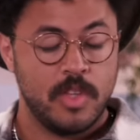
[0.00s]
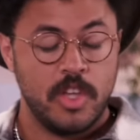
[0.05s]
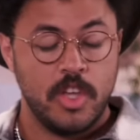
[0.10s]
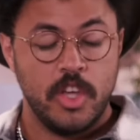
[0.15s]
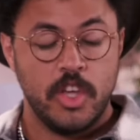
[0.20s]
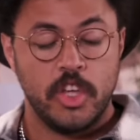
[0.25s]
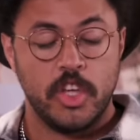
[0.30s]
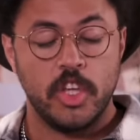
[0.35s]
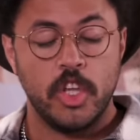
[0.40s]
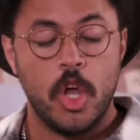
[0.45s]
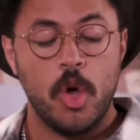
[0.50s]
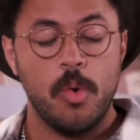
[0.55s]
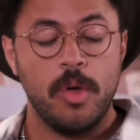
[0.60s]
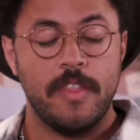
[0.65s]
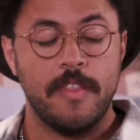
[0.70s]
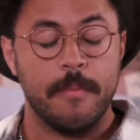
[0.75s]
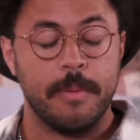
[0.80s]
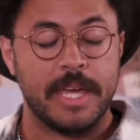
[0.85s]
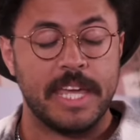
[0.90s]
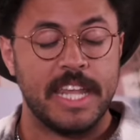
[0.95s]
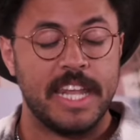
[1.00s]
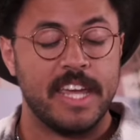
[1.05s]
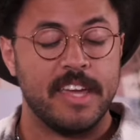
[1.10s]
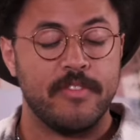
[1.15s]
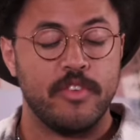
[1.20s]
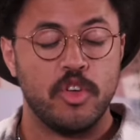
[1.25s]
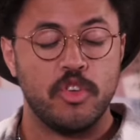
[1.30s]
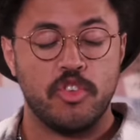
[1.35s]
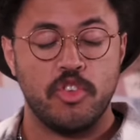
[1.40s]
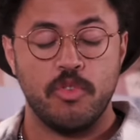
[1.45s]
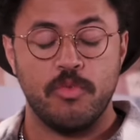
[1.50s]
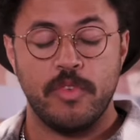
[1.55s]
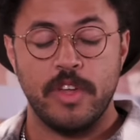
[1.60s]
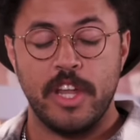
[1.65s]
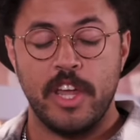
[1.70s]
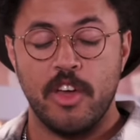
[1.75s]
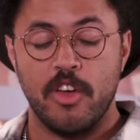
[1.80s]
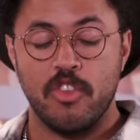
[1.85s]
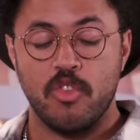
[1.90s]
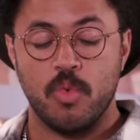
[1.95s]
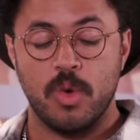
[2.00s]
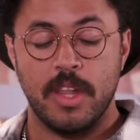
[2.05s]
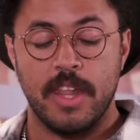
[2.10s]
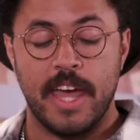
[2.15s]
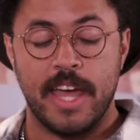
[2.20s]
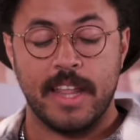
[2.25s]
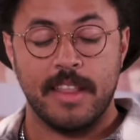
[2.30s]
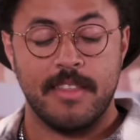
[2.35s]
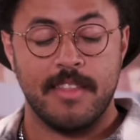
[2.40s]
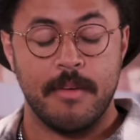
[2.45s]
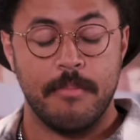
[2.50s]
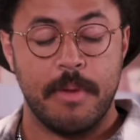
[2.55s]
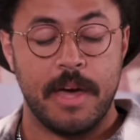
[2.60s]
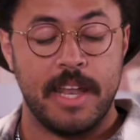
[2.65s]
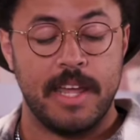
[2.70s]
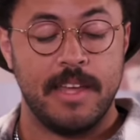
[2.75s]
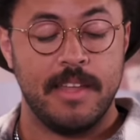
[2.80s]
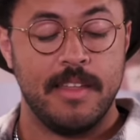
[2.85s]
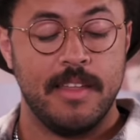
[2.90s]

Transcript: You know in the beginning of YouTube videos where like somebody... this